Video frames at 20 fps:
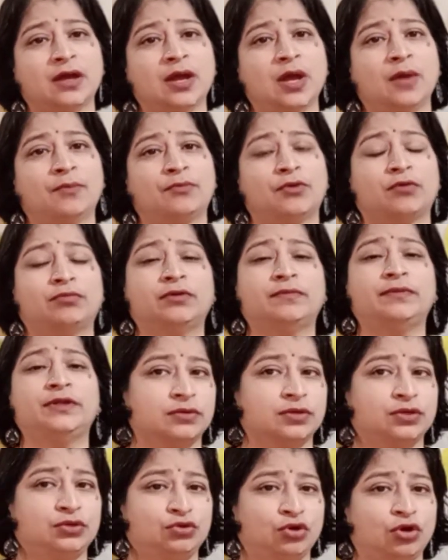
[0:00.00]
probably
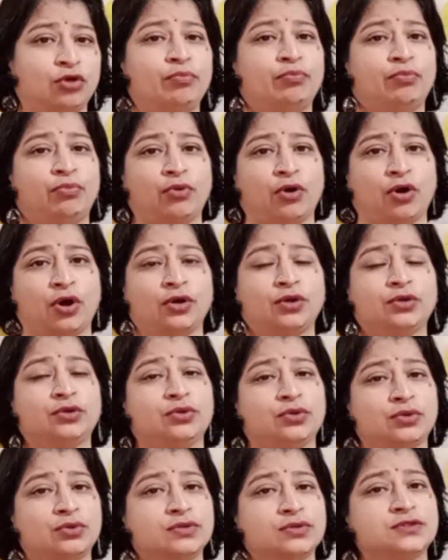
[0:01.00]
your bond
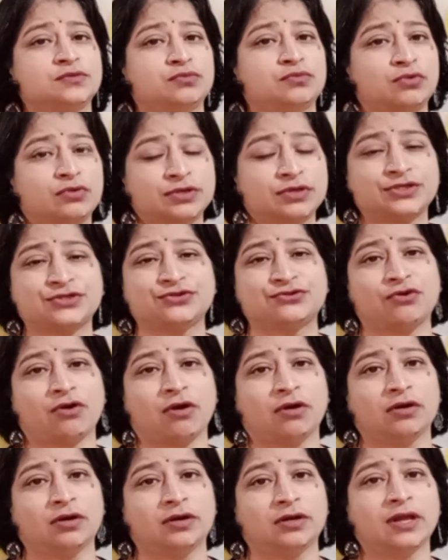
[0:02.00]
grows more
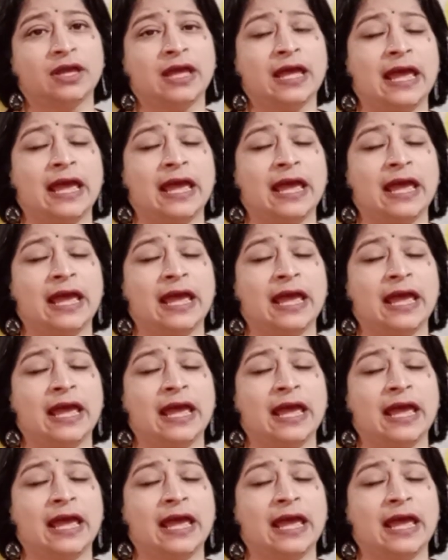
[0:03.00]
stronger